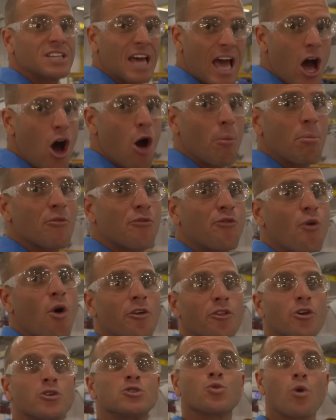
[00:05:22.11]
to help
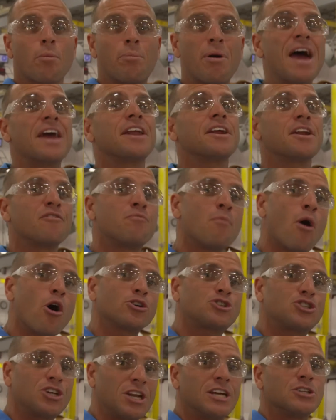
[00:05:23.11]
avoid those repetitive
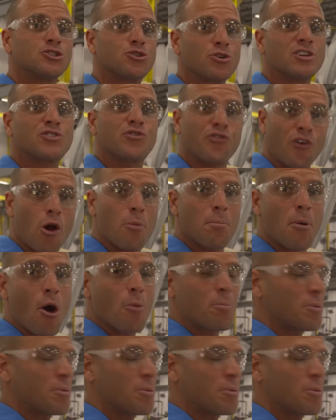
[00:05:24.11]
motion injuries for our boat